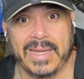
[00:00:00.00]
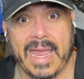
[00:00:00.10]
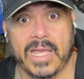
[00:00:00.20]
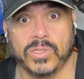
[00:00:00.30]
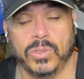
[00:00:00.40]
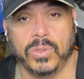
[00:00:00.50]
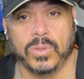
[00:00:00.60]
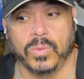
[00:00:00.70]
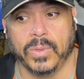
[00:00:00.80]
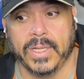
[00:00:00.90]
has to
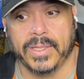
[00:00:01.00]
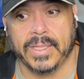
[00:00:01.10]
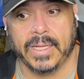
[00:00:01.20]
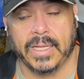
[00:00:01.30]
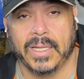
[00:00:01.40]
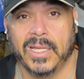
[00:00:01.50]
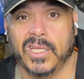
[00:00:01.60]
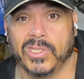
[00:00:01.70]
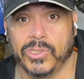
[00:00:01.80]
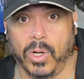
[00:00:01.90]
do with
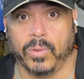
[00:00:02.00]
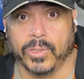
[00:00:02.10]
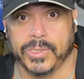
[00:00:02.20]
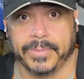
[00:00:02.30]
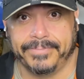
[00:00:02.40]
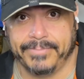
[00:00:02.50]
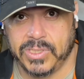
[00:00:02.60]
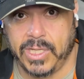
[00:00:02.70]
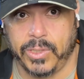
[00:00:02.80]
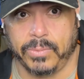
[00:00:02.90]
Star Wars.
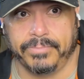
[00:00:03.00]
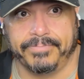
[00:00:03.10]
Stay tuned.